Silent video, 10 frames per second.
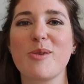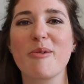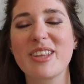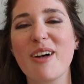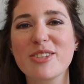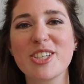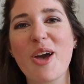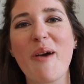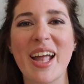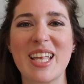So I would love to
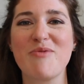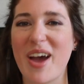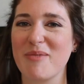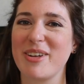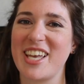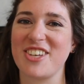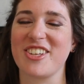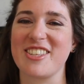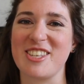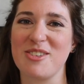know any
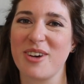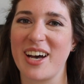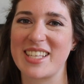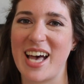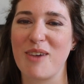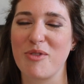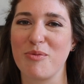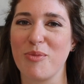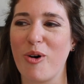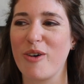recommendations you guys have
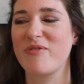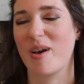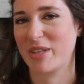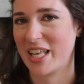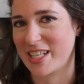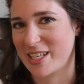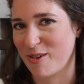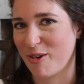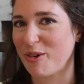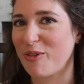of more feminist
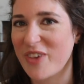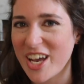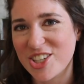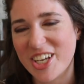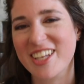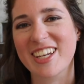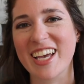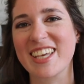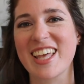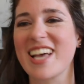historical fiction
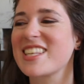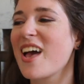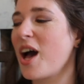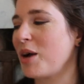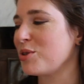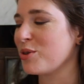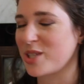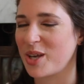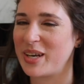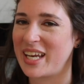like this. I will
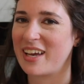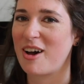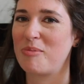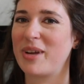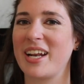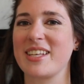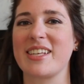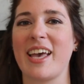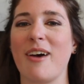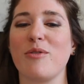also link our
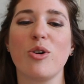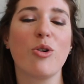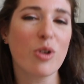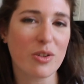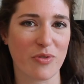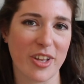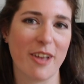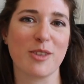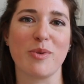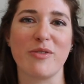playlist here of all of the
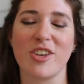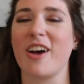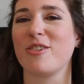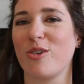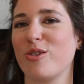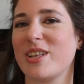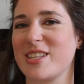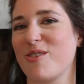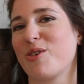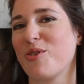videos we've done on
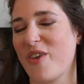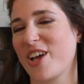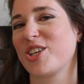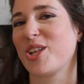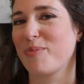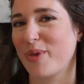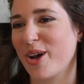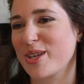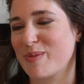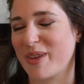historical fiction
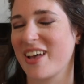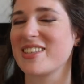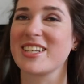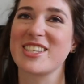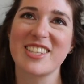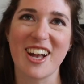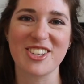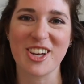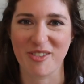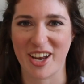books, because it's
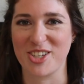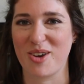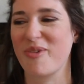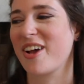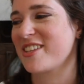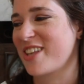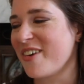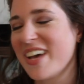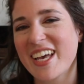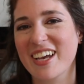such a great genre.
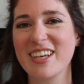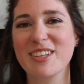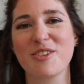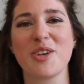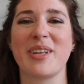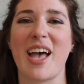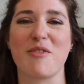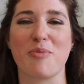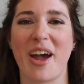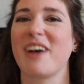So click through and
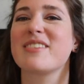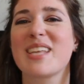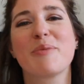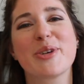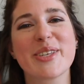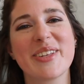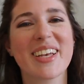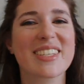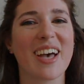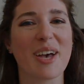have a browse, and we'll see you
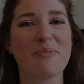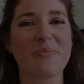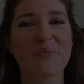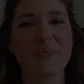next time.